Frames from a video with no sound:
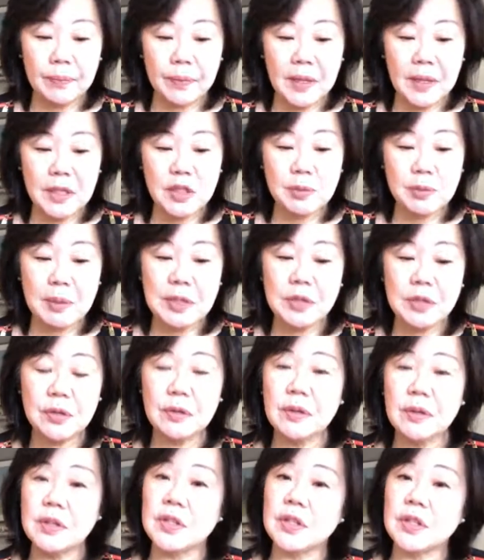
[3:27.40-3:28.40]
especially
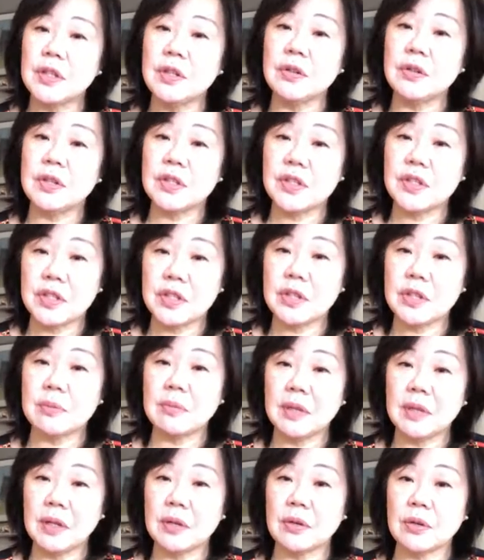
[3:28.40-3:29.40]
the senior decision
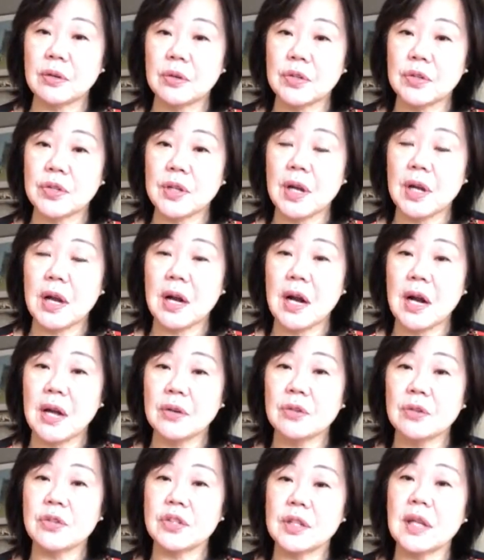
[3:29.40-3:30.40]
makers,
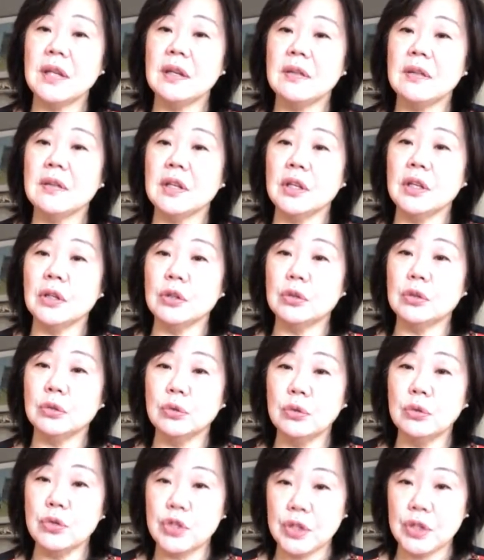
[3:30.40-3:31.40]
understanding the
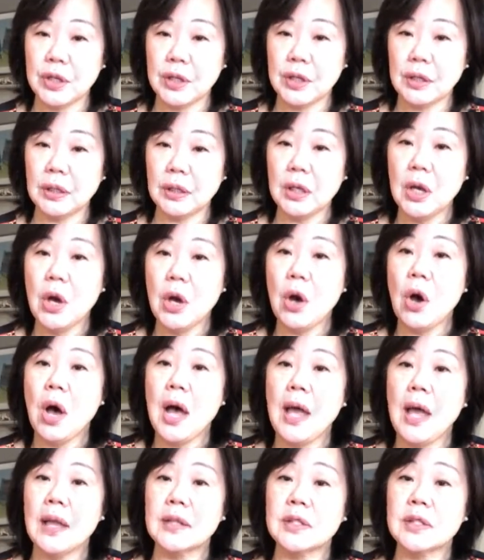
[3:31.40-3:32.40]
inclusion
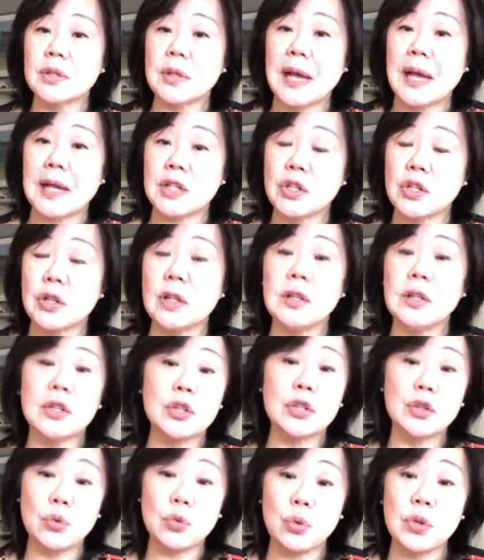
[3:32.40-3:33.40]
is actually the
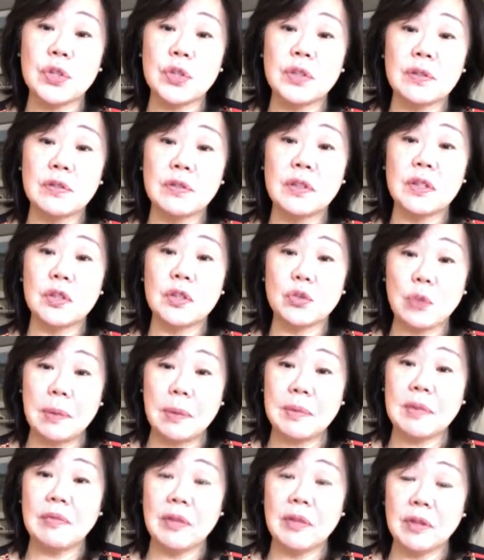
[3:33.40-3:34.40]
source of
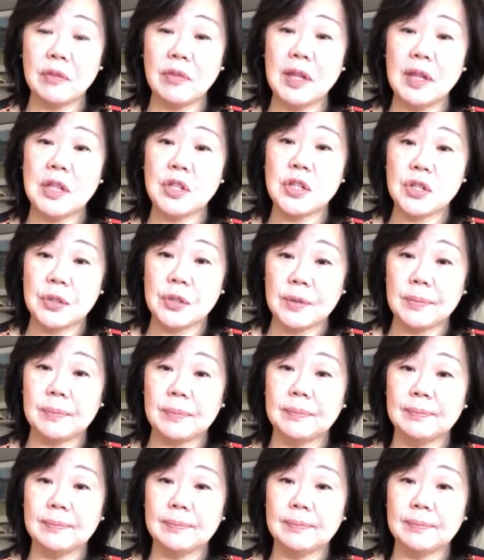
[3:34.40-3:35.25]
disruptive innovation.